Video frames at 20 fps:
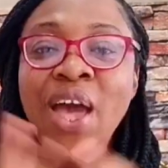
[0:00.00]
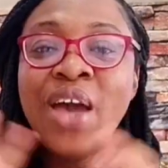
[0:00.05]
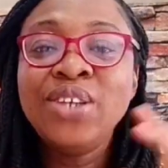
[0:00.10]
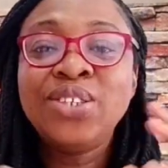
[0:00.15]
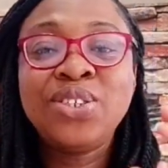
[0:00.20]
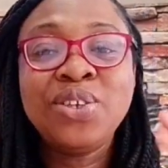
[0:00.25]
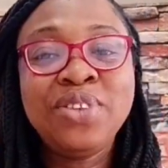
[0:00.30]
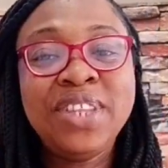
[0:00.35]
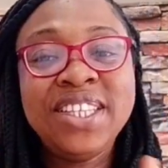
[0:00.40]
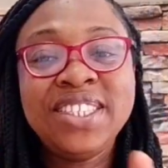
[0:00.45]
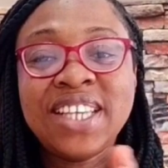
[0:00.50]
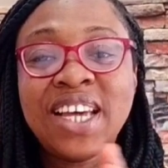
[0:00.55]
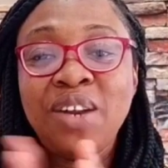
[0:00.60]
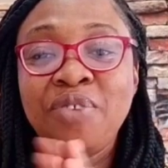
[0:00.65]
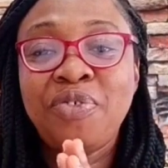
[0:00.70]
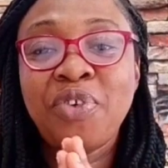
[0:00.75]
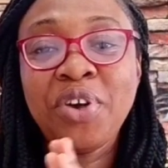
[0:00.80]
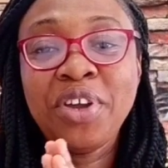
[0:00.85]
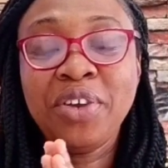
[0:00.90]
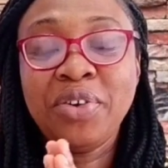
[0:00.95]
So these are the
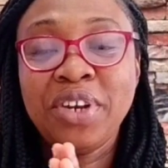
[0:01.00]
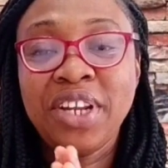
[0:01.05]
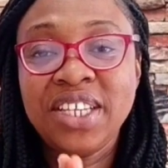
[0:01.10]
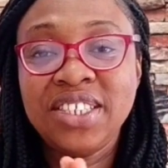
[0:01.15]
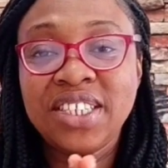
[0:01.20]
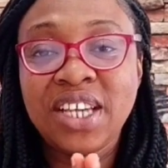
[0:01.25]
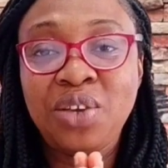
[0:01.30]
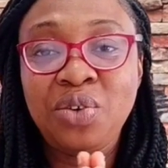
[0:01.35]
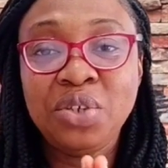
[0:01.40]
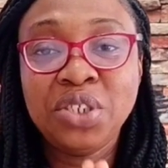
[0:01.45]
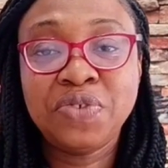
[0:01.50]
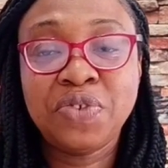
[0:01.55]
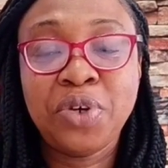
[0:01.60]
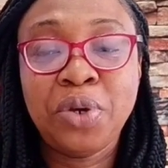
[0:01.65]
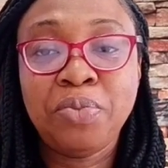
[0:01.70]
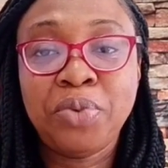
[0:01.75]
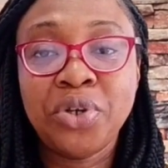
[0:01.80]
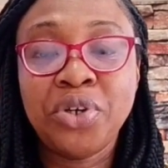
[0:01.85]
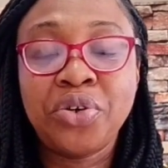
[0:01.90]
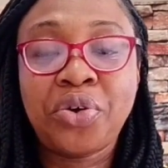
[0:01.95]
4 ingredients that you use for
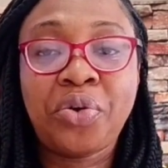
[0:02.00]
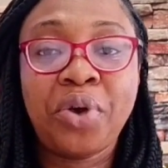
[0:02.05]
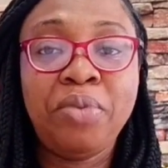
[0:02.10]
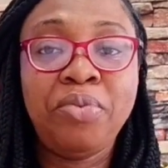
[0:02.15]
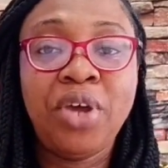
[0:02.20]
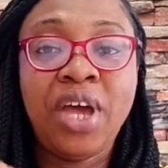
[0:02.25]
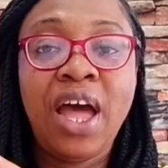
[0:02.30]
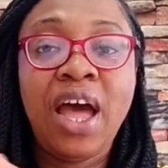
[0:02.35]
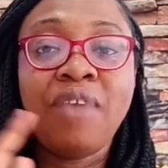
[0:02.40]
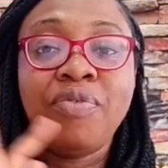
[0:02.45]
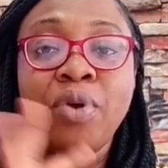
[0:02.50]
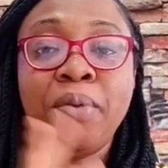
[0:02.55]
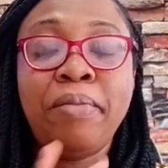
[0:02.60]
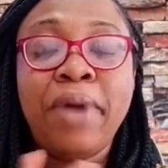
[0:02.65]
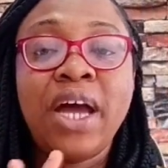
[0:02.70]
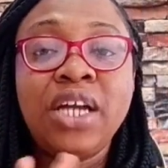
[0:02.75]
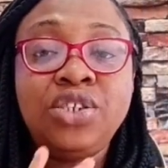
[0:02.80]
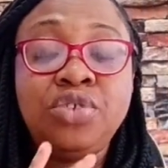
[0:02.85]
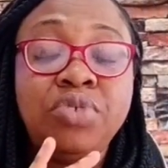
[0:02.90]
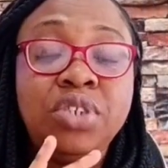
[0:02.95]
your buttercream. You have your
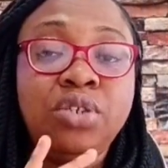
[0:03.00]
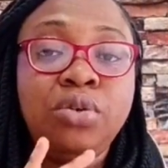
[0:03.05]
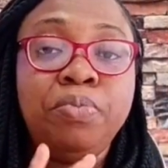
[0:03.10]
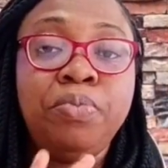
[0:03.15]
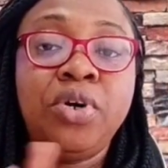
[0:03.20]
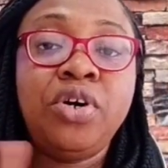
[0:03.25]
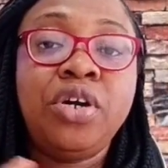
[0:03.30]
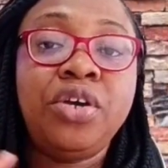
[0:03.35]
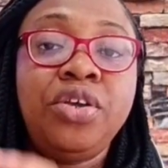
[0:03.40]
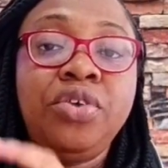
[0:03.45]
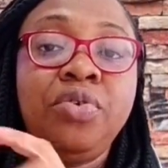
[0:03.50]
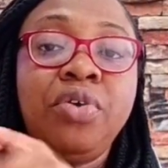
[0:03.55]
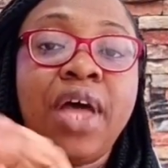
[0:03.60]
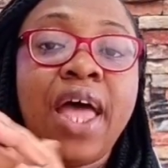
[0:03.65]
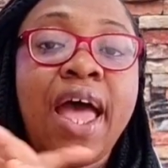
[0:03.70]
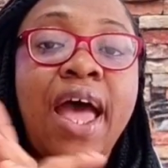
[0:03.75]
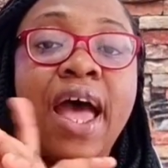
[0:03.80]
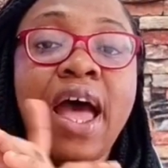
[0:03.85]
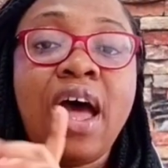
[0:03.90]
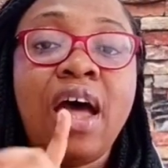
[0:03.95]
margarine or butter, you
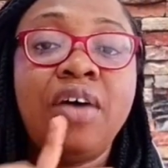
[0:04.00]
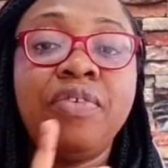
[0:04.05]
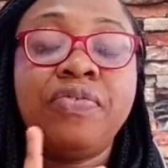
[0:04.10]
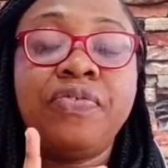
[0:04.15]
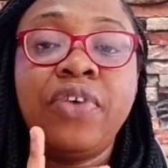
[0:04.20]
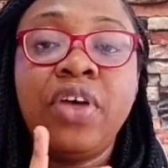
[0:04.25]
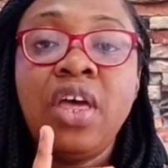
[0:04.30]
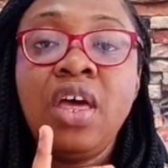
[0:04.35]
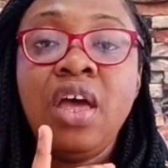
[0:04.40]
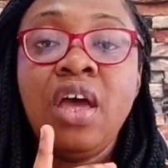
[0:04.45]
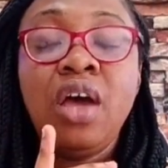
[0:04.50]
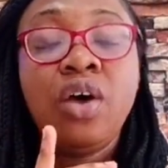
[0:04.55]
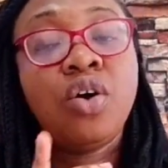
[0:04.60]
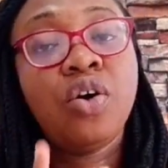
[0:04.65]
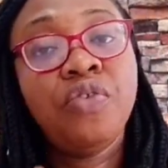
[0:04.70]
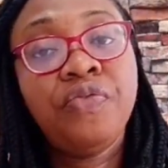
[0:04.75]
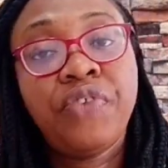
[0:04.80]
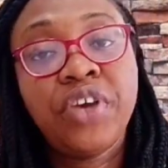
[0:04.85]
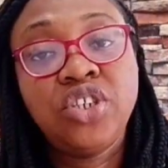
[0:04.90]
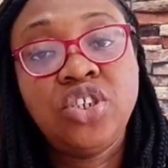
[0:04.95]
have
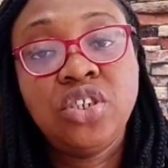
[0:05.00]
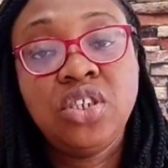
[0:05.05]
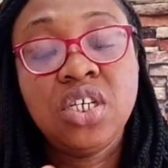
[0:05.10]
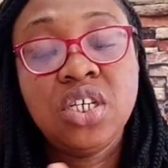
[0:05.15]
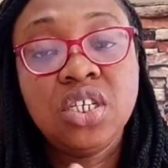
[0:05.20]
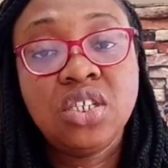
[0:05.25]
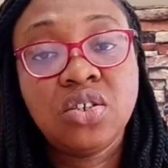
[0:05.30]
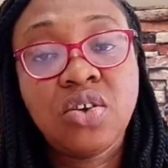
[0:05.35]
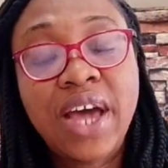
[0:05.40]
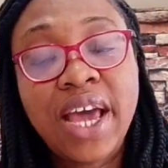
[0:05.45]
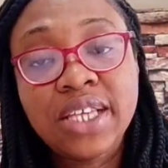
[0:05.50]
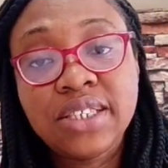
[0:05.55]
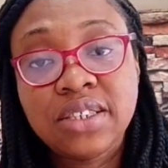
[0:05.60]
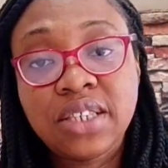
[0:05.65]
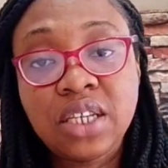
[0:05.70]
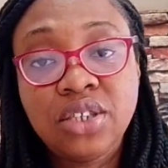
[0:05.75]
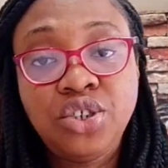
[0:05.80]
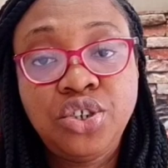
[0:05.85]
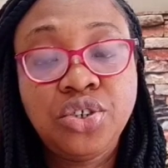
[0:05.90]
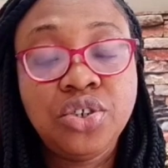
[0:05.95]
confectioner's or
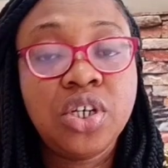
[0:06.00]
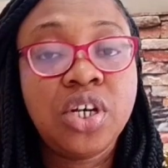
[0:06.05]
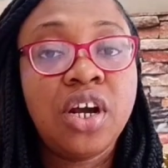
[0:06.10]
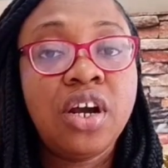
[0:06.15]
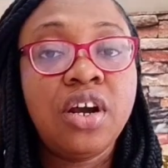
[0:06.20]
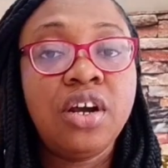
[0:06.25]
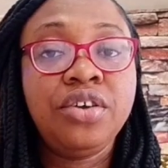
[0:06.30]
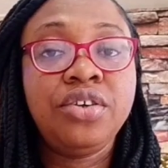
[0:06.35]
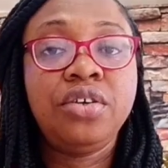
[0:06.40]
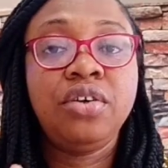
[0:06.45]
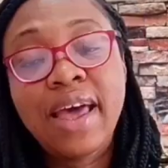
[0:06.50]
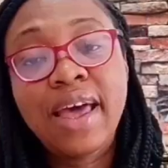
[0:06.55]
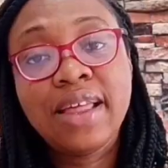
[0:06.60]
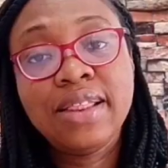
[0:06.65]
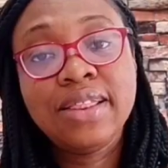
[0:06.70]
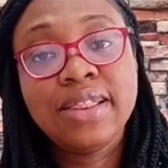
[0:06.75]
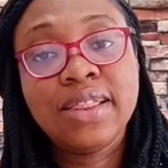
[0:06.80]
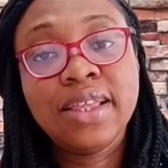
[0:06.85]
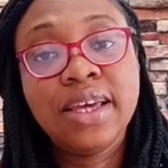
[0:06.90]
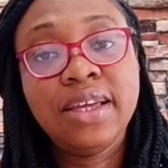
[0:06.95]
icing sugar,
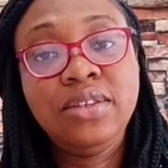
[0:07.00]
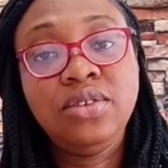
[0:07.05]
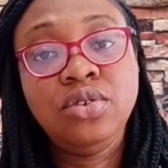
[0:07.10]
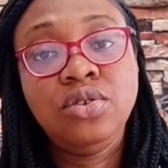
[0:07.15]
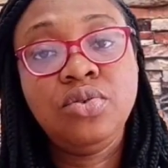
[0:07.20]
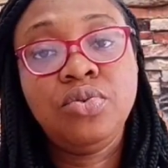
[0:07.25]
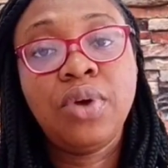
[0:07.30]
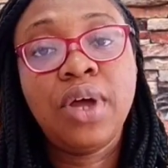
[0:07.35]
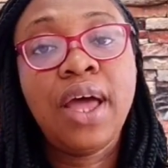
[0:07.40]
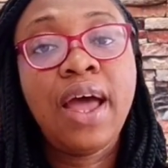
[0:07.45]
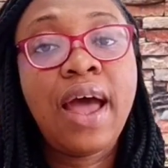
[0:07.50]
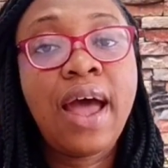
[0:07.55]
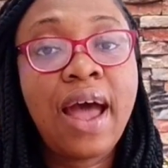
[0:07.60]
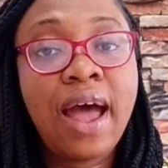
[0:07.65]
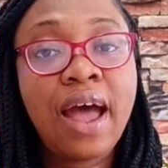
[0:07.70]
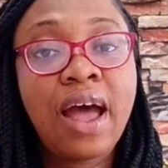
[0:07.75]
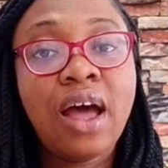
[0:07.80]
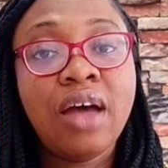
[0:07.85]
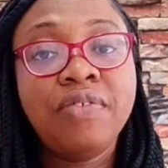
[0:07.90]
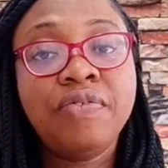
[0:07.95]
and then you
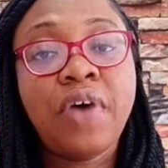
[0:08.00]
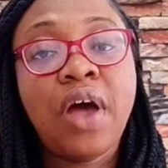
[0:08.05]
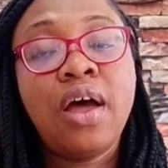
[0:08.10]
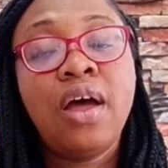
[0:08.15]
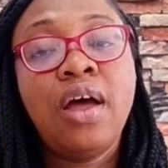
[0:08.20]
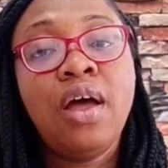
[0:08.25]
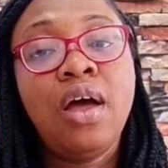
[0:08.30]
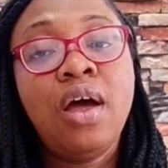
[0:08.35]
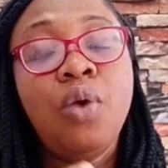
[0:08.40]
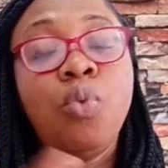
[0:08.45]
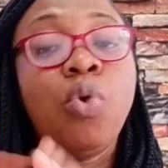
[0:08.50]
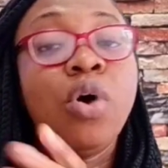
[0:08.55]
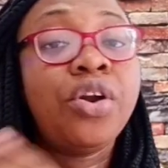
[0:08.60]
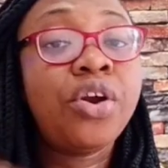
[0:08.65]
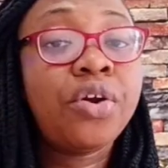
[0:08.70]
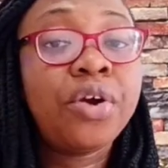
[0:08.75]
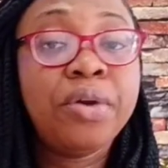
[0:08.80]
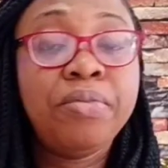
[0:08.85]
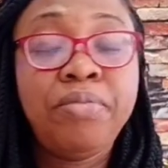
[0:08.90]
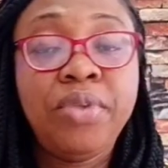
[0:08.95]
have
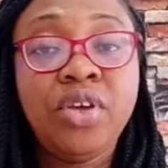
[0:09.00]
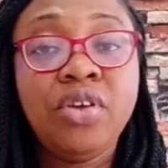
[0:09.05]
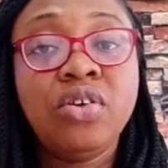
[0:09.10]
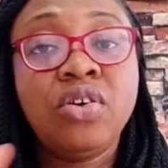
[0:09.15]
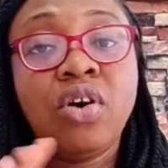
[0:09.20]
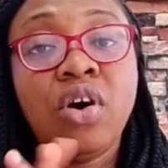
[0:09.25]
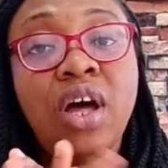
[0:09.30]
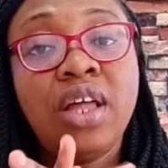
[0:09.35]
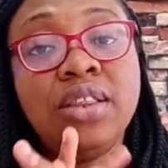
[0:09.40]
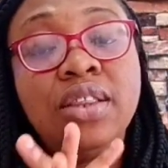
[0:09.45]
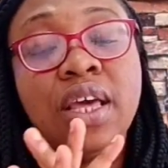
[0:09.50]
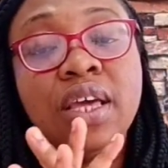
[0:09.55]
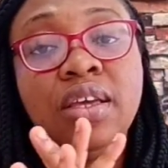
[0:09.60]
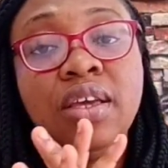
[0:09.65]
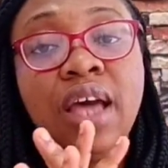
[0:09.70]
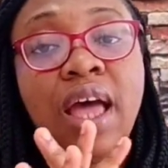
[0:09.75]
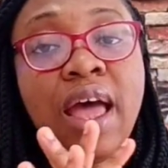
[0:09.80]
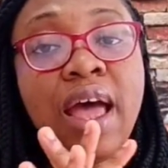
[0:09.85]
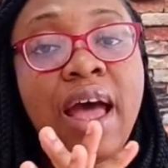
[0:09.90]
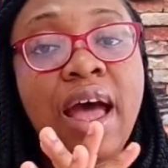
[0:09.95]
water and milk, and then
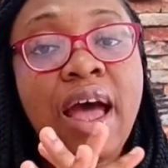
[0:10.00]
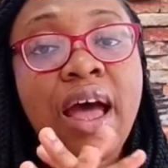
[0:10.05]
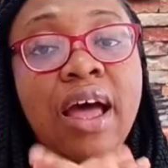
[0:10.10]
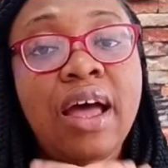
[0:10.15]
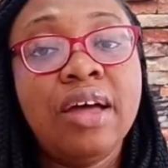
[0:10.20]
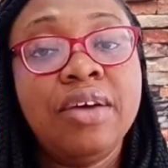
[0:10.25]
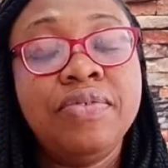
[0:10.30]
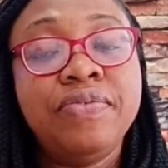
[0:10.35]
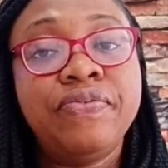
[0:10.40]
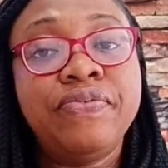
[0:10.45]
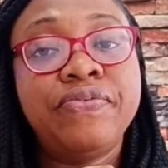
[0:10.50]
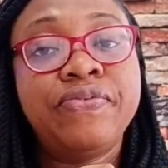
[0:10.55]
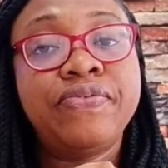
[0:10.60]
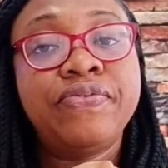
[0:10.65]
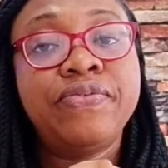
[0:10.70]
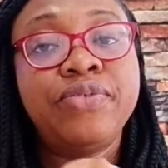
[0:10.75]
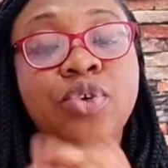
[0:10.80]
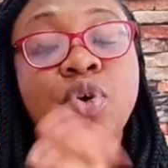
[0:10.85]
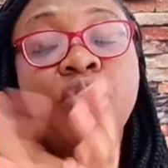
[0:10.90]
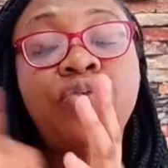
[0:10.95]
you have
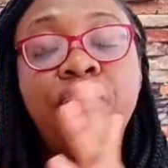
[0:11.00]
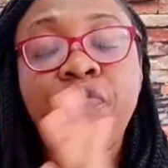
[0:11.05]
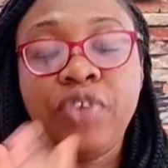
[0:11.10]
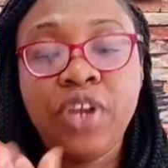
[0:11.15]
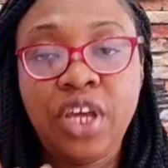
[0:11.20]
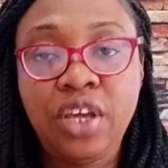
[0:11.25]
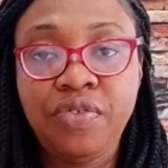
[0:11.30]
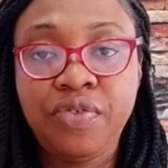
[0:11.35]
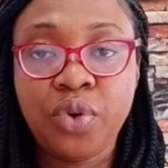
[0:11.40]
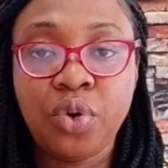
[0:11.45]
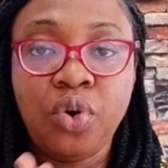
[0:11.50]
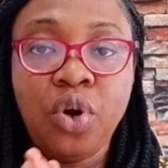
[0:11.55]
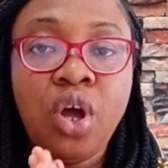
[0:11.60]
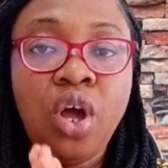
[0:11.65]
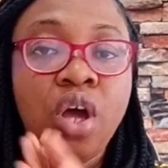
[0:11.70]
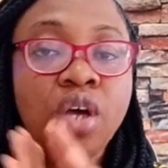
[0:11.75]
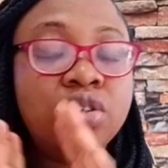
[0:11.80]
your flavor.